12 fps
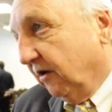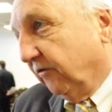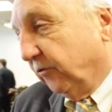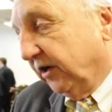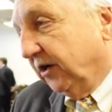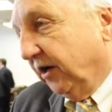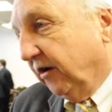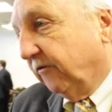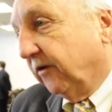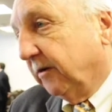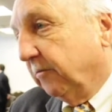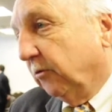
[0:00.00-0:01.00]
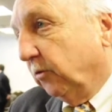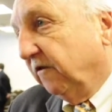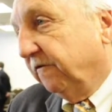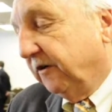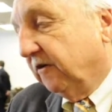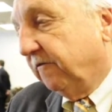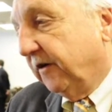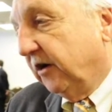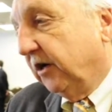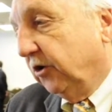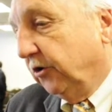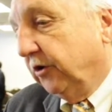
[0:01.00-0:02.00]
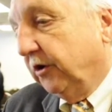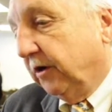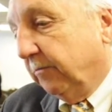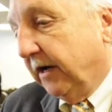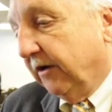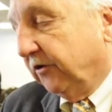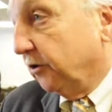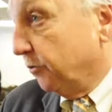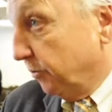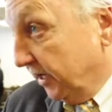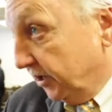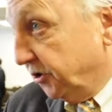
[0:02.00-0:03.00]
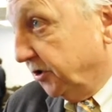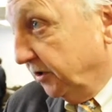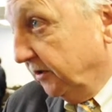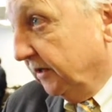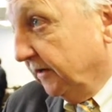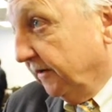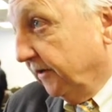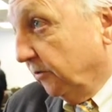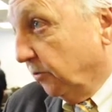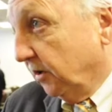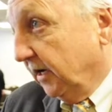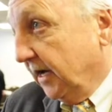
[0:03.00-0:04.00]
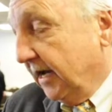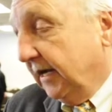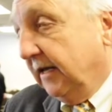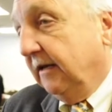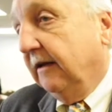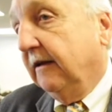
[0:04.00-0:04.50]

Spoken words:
of recovery, but we feel very good about the direction that we're headed.